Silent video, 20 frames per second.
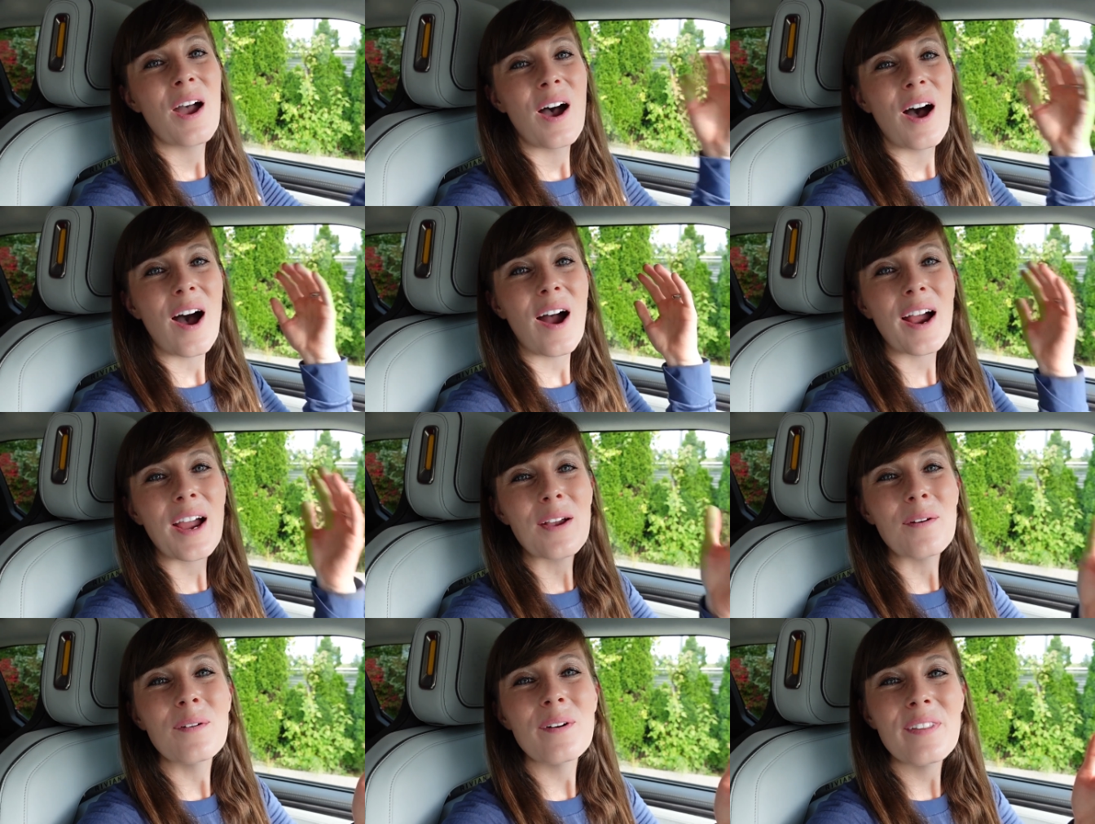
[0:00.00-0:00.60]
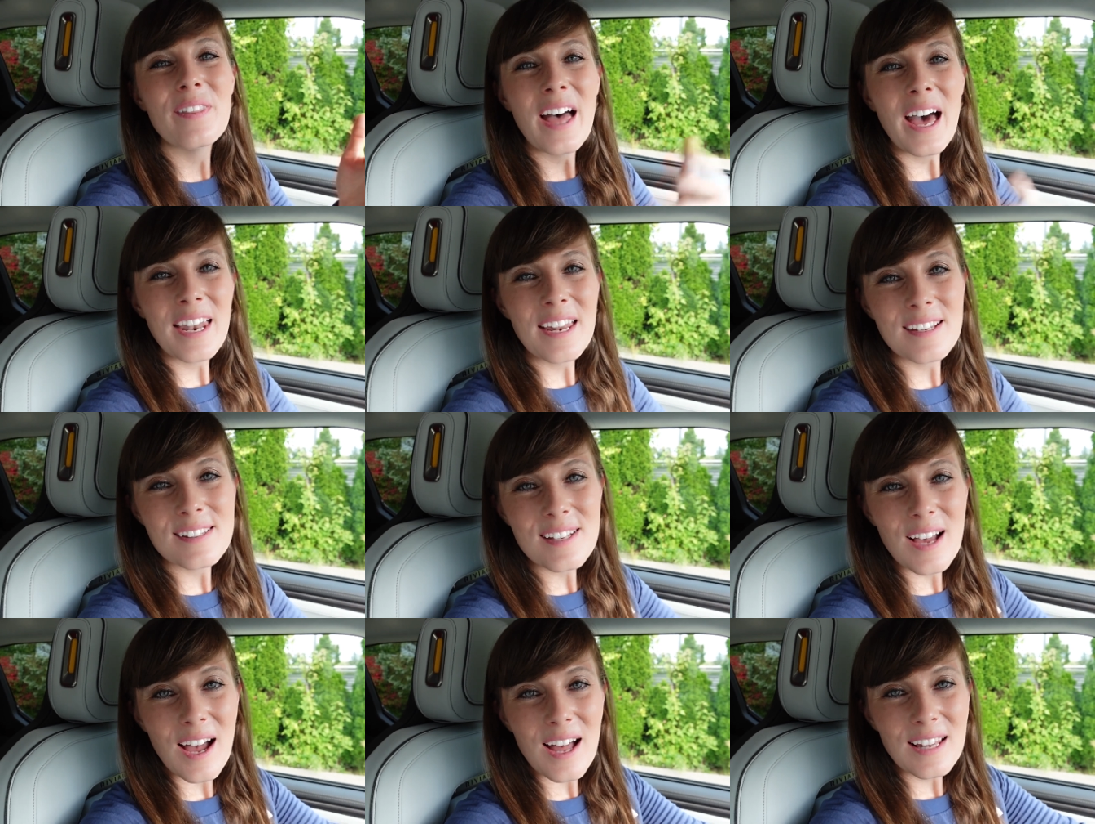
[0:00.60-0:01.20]
Alright, well that
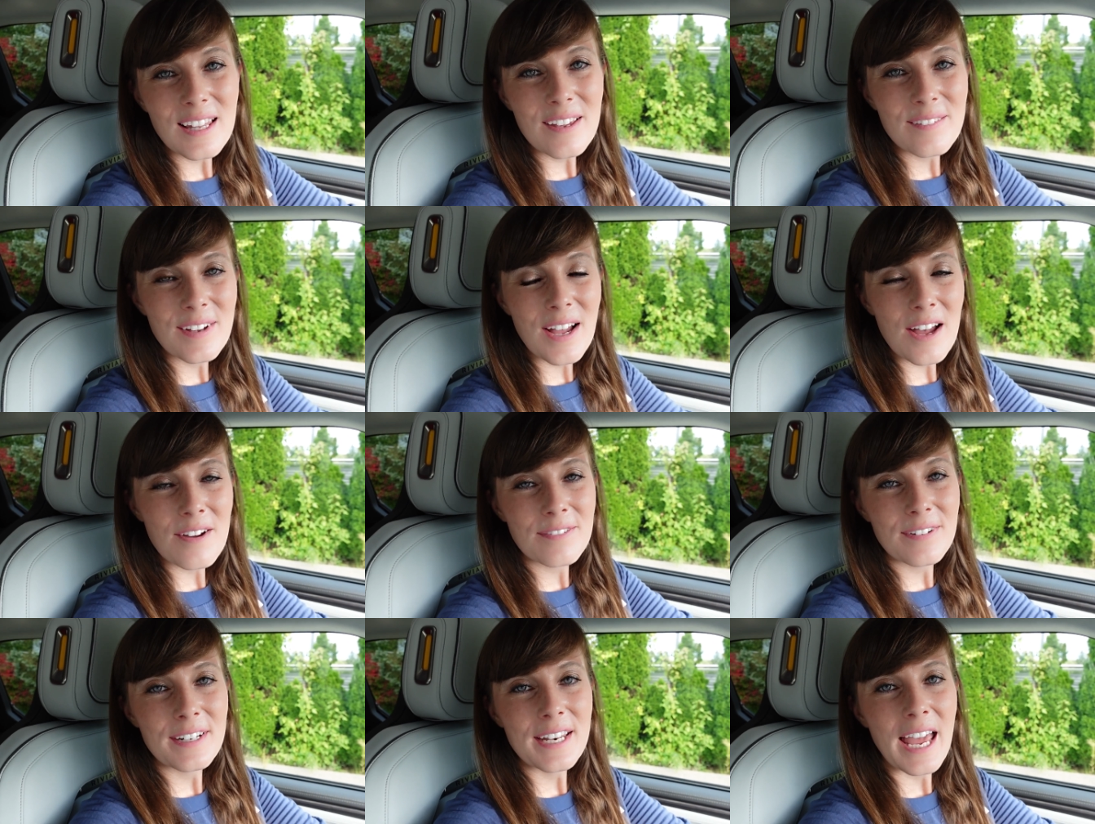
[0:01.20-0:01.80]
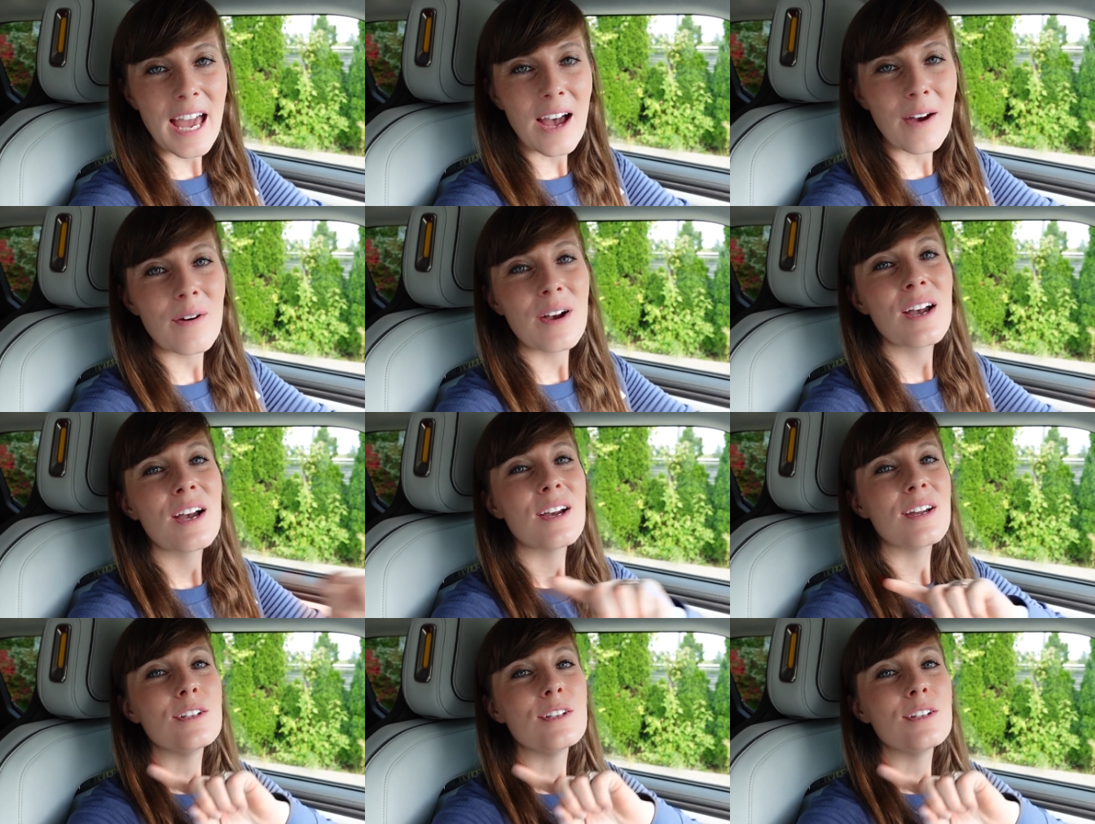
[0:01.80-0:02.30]
is all I've got for now.